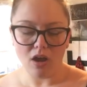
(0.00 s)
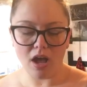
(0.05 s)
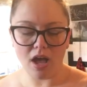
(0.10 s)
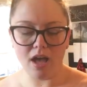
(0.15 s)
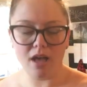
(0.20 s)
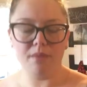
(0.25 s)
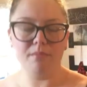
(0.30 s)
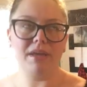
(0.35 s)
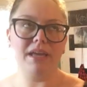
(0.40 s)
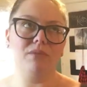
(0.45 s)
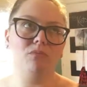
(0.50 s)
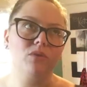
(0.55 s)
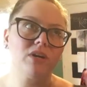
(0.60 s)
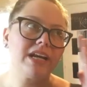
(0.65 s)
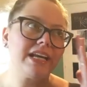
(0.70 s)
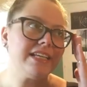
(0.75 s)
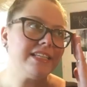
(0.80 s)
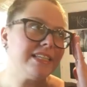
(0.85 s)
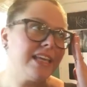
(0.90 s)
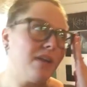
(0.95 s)
And
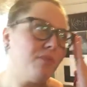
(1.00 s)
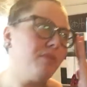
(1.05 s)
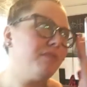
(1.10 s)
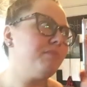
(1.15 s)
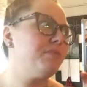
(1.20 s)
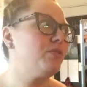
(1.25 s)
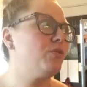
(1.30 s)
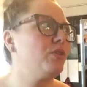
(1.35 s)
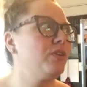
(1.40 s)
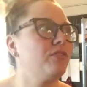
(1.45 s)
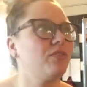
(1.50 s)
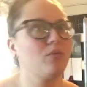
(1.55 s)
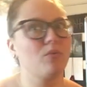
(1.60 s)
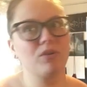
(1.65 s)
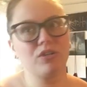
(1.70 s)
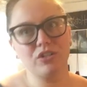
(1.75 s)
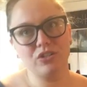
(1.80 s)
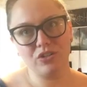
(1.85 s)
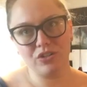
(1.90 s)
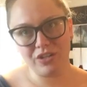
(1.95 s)
when I say we've been doing it for
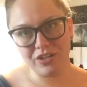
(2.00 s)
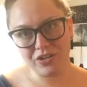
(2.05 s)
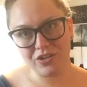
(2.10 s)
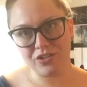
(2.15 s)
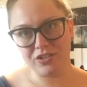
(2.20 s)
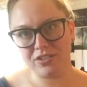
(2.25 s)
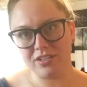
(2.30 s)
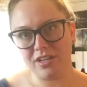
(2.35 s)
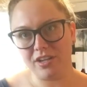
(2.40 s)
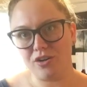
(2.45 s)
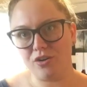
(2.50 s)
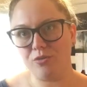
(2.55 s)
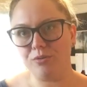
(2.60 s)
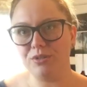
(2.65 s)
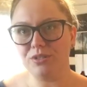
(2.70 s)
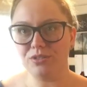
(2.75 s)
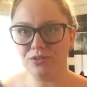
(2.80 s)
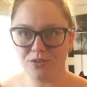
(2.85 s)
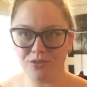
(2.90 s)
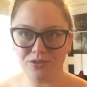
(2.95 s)
1 to 2 years and our
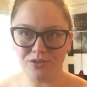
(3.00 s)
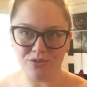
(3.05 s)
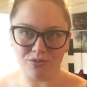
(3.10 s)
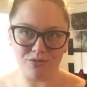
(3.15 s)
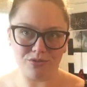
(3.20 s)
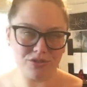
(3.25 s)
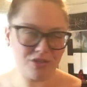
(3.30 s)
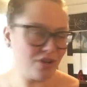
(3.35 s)
results don't